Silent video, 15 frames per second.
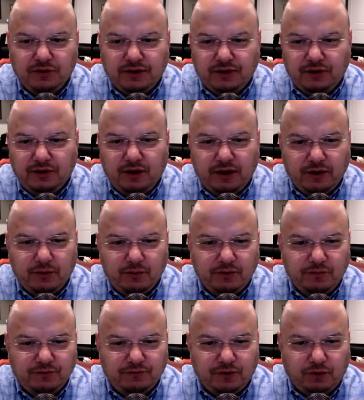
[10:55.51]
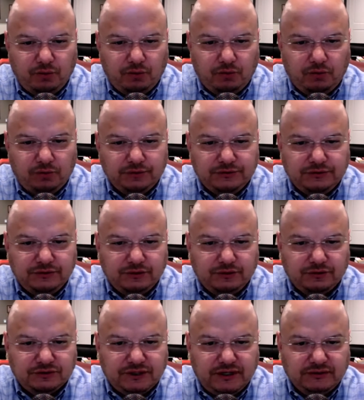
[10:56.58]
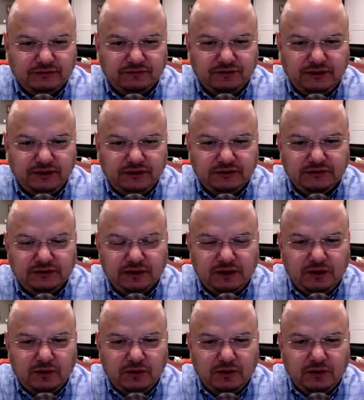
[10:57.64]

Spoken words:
that know how to remove holes and those kinds of things.